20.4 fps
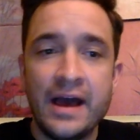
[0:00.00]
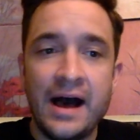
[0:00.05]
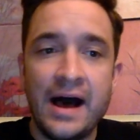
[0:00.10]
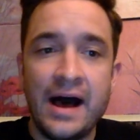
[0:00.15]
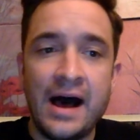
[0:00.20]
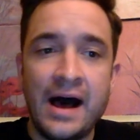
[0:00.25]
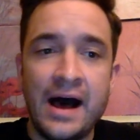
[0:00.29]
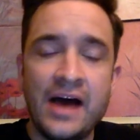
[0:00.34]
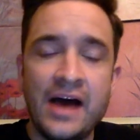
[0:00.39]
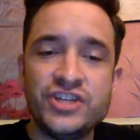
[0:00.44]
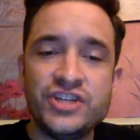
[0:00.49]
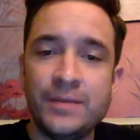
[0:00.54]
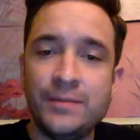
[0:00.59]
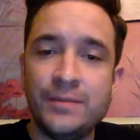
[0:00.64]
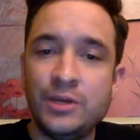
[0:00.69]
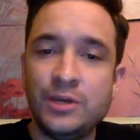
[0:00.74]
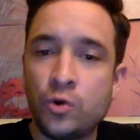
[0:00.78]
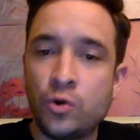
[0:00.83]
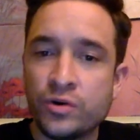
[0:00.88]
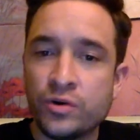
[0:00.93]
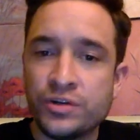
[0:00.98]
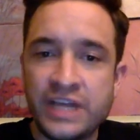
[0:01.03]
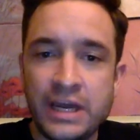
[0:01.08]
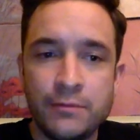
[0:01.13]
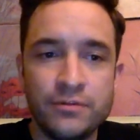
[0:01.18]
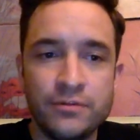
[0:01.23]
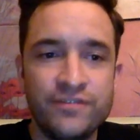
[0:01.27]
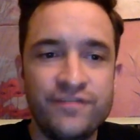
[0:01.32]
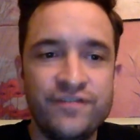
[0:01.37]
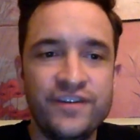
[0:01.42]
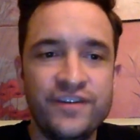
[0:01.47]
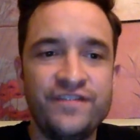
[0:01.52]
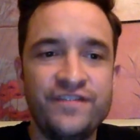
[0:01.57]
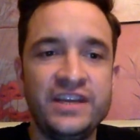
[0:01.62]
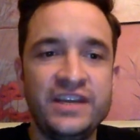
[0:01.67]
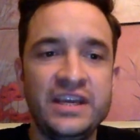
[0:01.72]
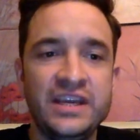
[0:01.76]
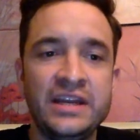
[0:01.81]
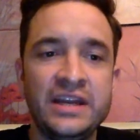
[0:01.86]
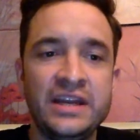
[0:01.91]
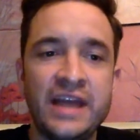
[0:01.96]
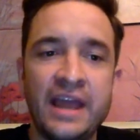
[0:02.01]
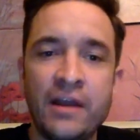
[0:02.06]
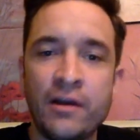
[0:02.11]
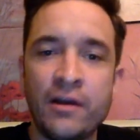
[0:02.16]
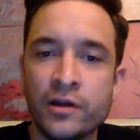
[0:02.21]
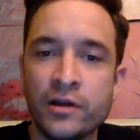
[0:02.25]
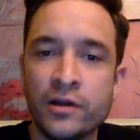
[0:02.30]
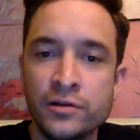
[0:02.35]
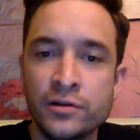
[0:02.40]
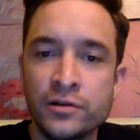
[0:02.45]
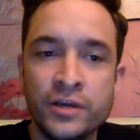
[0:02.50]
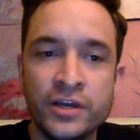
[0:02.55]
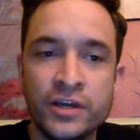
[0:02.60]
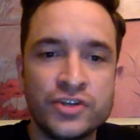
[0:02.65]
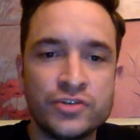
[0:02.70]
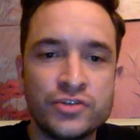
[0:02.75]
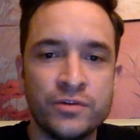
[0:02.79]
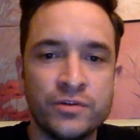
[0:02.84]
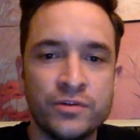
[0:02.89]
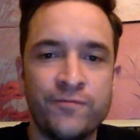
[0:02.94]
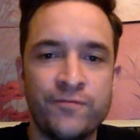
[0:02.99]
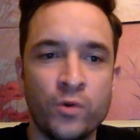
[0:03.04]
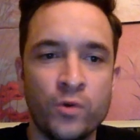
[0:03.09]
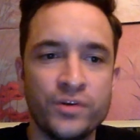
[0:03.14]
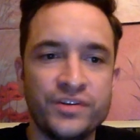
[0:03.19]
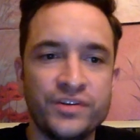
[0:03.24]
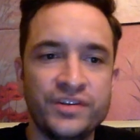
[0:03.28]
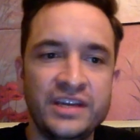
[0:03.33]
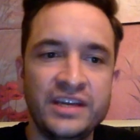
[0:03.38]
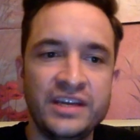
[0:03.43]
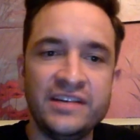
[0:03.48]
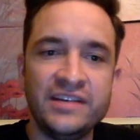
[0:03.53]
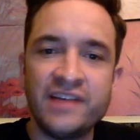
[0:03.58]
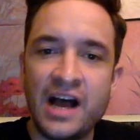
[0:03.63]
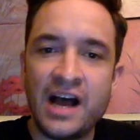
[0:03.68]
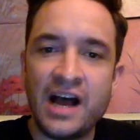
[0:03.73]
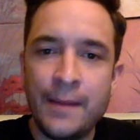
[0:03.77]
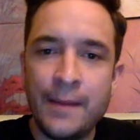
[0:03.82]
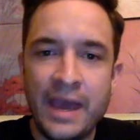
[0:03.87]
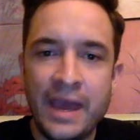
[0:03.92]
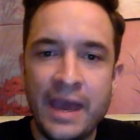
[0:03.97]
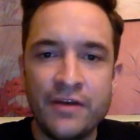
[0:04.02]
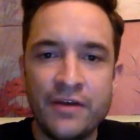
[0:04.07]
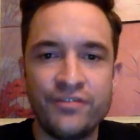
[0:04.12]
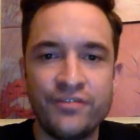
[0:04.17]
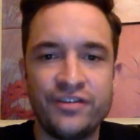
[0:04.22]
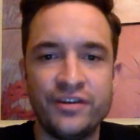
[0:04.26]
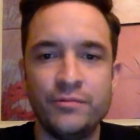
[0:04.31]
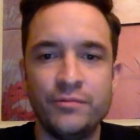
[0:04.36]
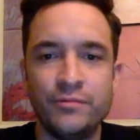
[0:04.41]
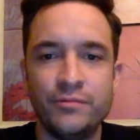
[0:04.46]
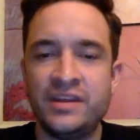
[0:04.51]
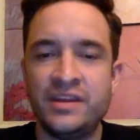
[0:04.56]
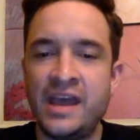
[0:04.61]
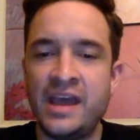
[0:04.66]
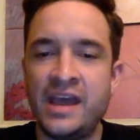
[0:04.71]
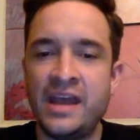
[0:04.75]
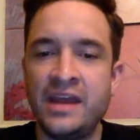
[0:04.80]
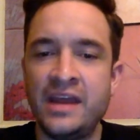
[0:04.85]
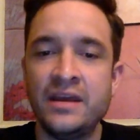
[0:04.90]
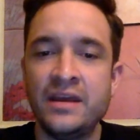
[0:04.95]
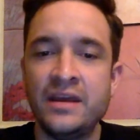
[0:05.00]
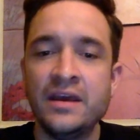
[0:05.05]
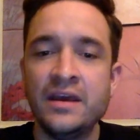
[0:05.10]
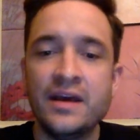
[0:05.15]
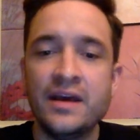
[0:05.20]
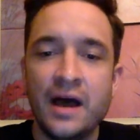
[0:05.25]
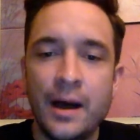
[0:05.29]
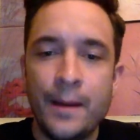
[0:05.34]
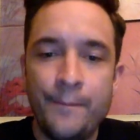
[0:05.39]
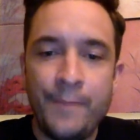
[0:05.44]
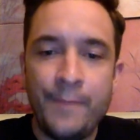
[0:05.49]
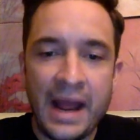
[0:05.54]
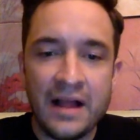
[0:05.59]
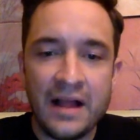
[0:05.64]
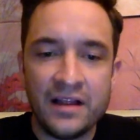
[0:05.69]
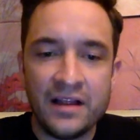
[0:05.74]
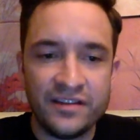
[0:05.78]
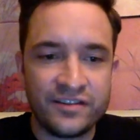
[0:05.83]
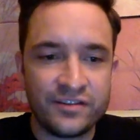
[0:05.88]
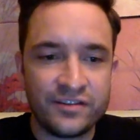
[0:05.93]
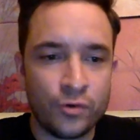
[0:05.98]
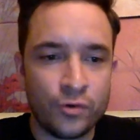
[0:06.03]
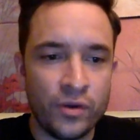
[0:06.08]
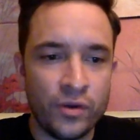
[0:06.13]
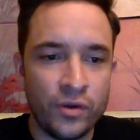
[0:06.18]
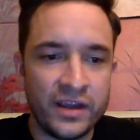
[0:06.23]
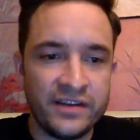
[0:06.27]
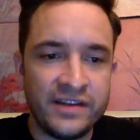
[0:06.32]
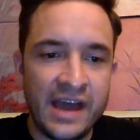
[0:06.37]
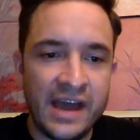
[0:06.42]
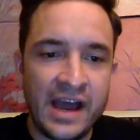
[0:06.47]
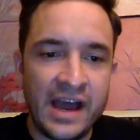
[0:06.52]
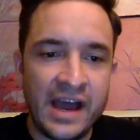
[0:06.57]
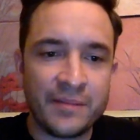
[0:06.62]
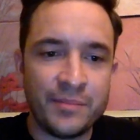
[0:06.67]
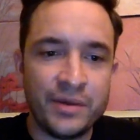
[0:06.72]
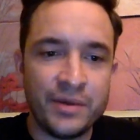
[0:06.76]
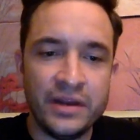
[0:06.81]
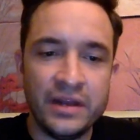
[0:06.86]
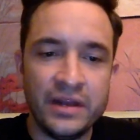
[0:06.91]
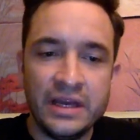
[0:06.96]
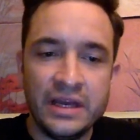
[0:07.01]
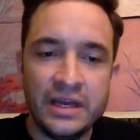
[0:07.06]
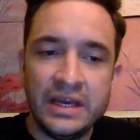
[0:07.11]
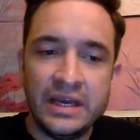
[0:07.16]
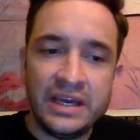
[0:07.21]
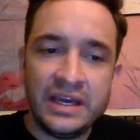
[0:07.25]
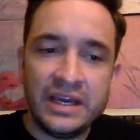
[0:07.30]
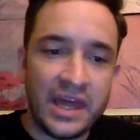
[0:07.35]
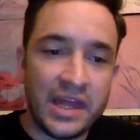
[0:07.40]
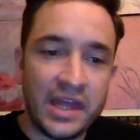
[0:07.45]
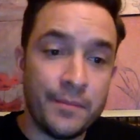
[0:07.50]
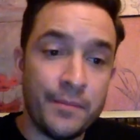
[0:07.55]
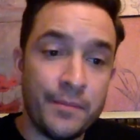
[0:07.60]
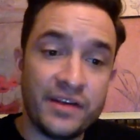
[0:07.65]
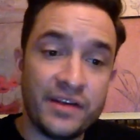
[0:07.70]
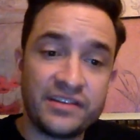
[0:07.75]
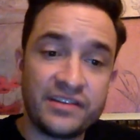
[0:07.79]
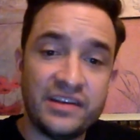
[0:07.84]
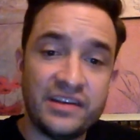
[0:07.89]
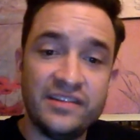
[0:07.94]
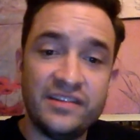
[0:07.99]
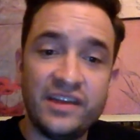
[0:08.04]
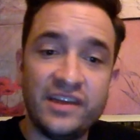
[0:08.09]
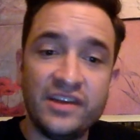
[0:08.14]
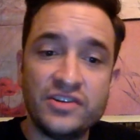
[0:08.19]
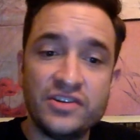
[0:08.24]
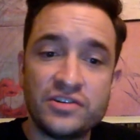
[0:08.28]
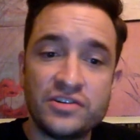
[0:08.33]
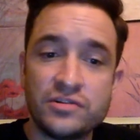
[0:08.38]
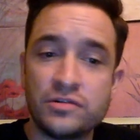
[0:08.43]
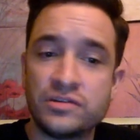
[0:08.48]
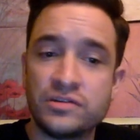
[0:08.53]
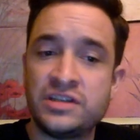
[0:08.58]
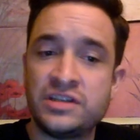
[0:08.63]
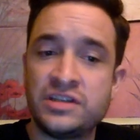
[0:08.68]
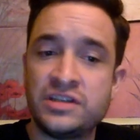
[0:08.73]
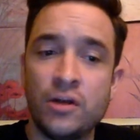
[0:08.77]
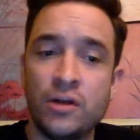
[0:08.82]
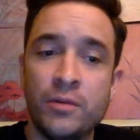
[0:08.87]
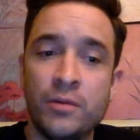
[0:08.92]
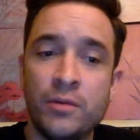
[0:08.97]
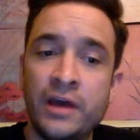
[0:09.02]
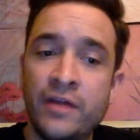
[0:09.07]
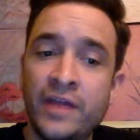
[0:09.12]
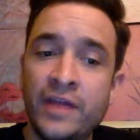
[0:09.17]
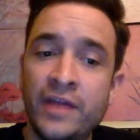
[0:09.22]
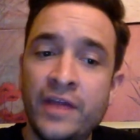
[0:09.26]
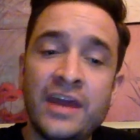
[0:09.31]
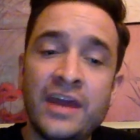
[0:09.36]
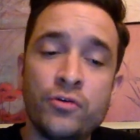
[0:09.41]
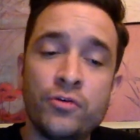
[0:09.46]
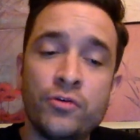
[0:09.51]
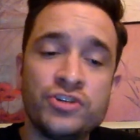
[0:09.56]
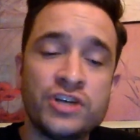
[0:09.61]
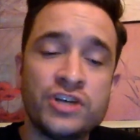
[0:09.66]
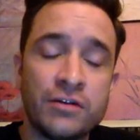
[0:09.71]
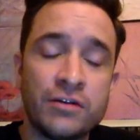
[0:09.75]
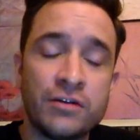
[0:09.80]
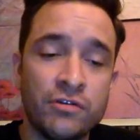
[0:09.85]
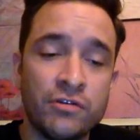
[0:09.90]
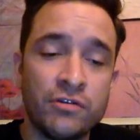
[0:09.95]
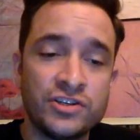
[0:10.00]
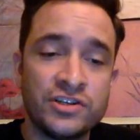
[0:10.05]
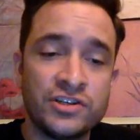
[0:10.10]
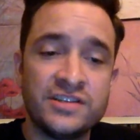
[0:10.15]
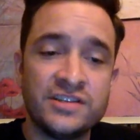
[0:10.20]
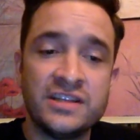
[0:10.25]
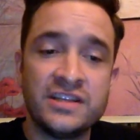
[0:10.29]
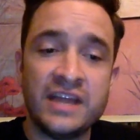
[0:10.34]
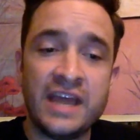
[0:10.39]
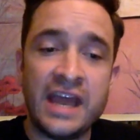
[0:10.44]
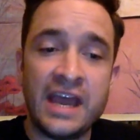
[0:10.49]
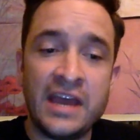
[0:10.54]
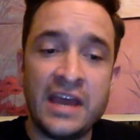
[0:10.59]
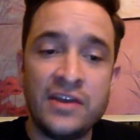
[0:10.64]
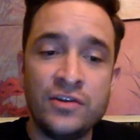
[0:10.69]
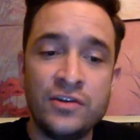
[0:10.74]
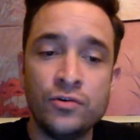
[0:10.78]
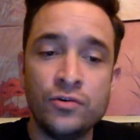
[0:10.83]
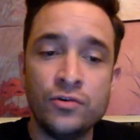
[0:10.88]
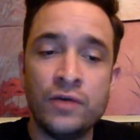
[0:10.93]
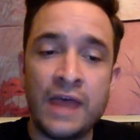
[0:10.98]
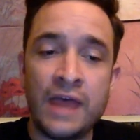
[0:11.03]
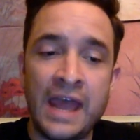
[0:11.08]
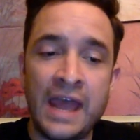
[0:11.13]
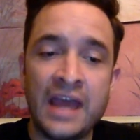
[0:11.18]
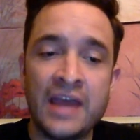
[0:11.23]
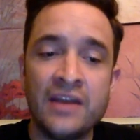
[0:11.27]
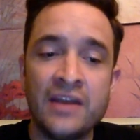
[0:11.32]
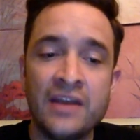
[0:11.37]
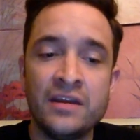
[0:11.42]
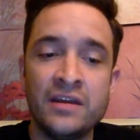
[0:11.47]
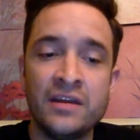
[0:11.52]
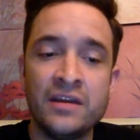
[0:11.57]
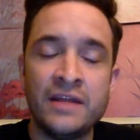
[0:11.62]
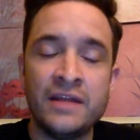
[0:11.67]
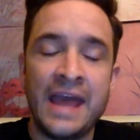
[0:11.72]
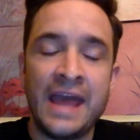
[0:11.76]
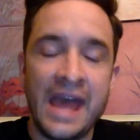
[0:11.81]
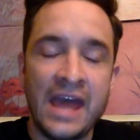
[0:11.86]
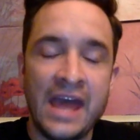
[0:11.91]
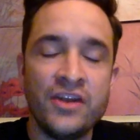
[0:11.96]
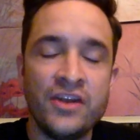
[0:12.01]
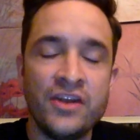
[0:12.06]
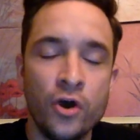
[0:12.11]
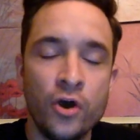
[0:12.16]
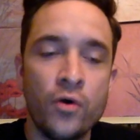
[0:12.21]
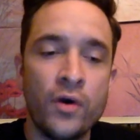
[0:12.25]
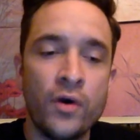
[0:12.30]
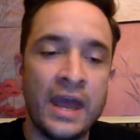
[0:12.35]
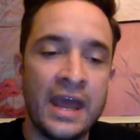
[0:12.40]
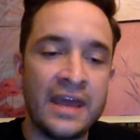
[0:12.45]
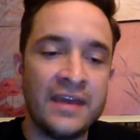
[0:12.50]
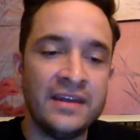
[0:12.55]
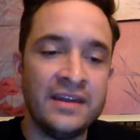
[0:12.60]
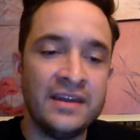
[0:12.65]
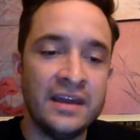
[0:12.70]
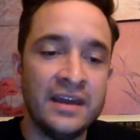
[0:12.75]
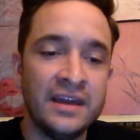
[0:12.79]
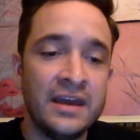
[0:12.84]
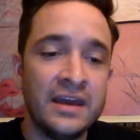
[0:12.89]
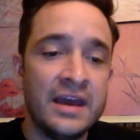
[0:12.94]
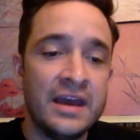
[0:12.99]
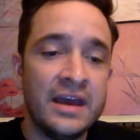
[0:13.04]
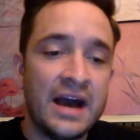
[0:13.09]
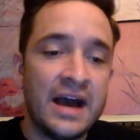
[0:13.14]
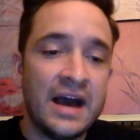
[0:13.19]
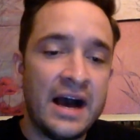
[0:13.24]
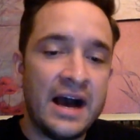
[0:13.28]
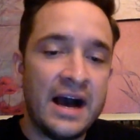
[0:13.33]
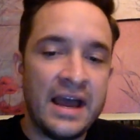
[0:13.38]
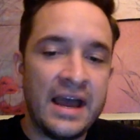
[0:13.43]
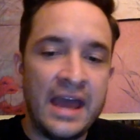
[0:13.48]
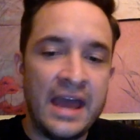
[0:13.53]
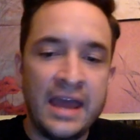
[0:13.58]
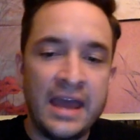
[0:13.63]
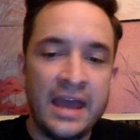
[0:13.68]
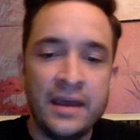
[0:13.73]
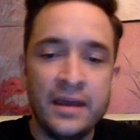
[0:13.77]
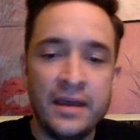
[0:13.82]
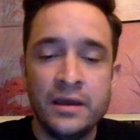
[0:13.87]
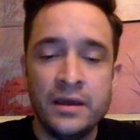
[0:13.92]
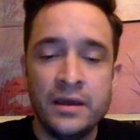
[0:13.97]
JB Corte with 15. Aaron Lukic with 14. Tom Anderson with 10. A balanced scoring attack, but yeah, the Muskies, they just look terrible. Now, they had no John Christensen. They had no Andy High